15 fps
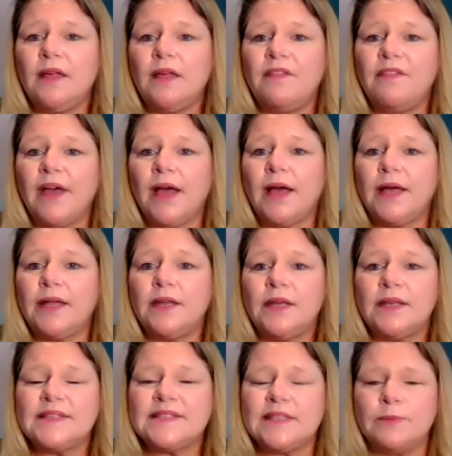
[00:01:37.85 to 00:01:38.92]
that
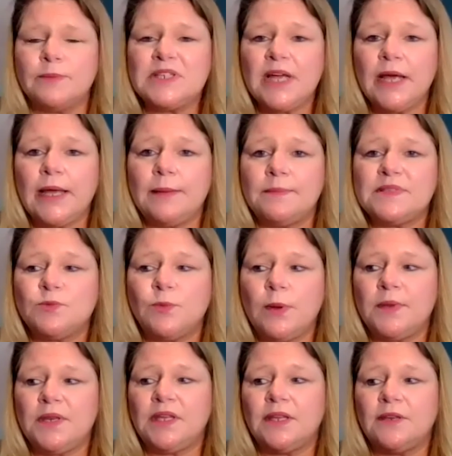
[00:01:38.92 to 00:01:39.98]
sometimes
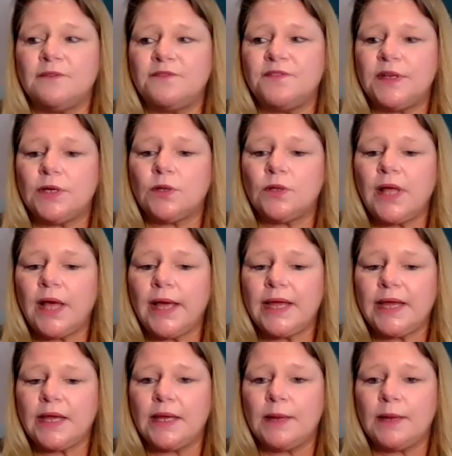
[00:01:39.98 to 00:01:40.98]
women can feel like